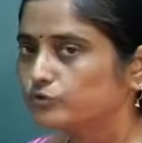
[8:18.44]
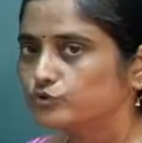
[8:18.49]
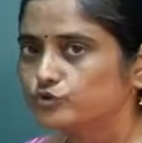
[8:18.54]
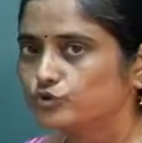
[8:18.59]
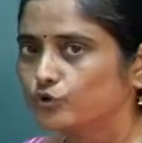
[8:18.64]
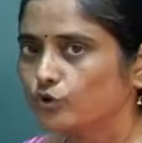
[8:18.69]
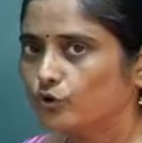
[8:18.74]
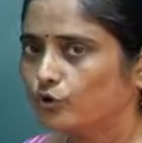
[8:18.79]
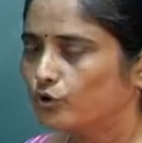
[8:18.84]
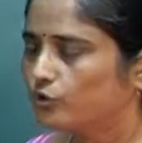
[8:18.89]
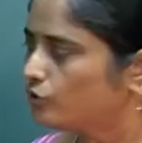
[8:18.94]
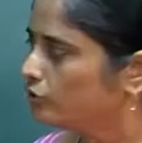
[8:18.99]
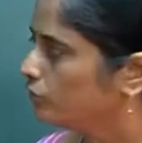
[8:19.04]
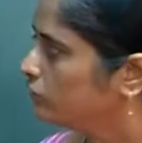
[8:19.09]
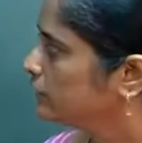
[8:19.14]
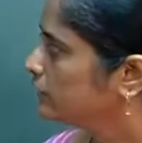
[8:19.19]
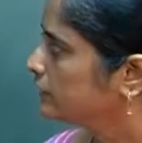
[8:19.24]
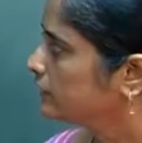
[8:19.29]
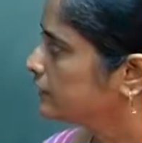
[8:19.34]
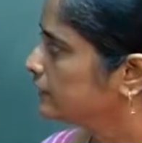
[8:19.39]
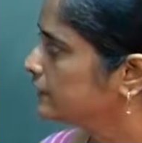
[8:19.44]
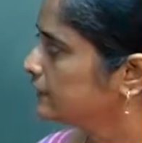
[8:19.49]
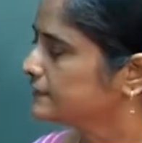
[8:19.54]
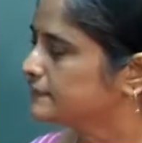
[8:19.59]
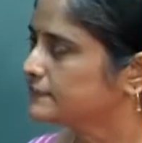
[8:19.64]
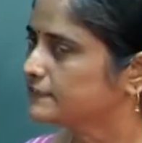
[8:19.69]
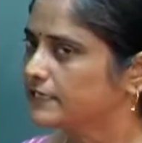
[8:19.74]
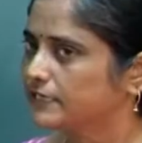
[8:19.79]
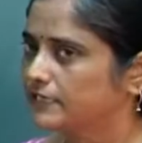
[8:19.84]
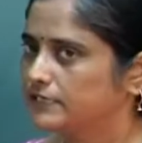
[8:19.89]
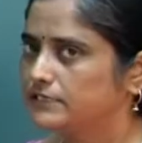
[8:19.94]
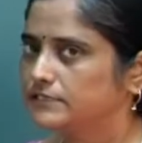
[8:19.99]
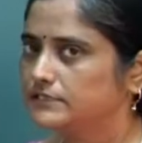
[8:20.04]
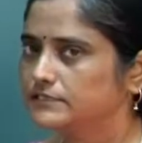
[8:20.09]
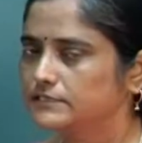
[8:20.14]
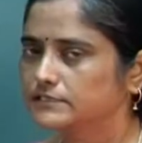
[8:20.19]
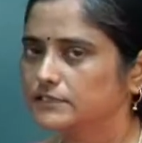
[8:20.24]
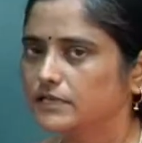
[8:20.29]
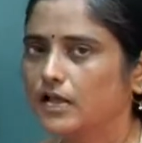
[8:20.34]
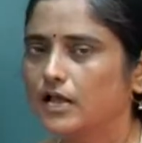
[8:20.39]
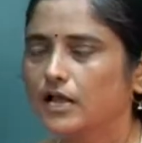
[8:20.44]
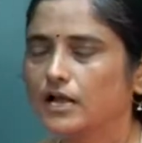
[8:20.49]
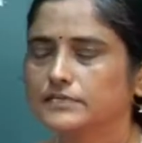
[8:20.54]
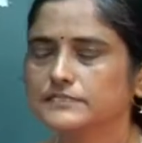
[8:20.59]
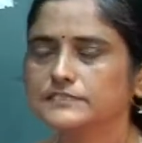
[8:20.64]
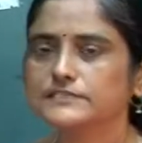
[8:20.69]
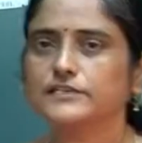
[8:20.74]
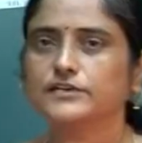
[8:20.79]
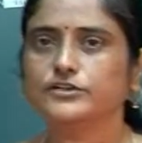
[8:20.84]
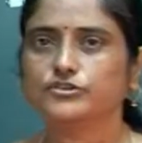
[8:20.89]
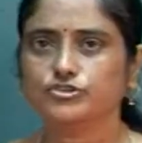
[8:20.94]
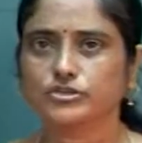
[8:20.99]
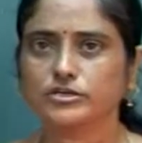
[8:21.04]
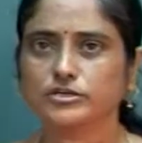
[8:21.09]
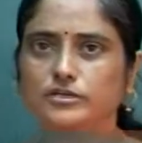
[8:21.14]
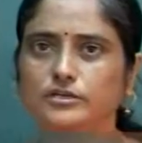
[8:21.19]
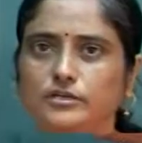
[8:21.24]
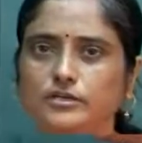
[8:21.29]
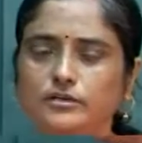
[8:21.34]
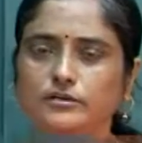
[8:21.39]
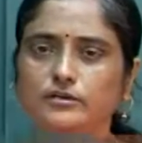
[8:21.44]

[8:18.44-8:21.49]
So, these cells are cylindrical,